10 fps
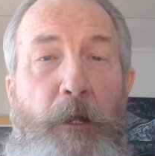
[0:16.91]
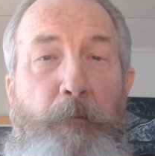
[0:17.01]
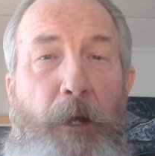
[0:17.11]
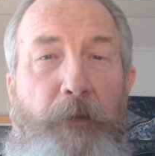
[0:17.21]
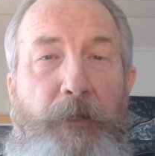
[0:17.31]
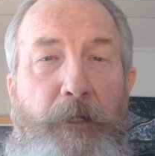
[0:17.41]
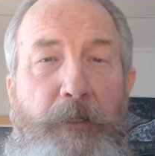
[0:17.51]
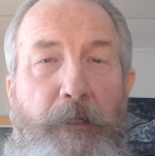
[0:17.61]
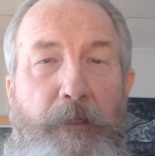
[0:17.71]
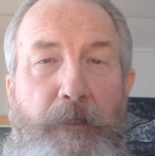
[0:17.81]
But
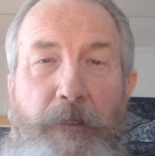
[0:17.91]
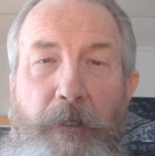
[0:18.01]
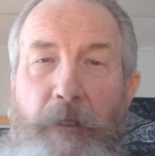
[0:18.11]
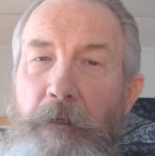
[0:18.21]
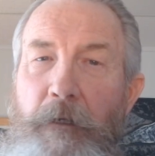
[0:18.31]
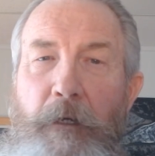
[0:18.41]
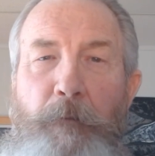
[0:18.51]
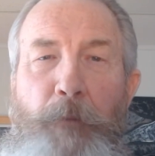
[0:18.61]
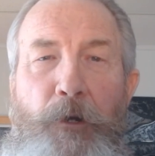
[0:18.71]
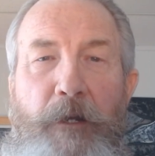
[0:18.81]
this is a
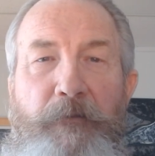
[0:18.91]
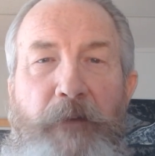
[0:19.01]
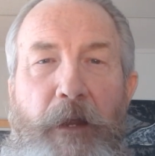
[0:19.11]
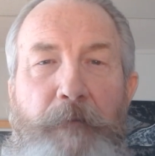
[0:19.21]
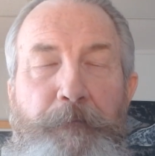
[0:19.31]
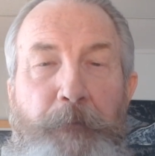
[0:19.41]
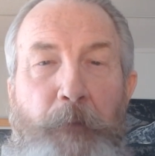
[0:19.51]
burning van.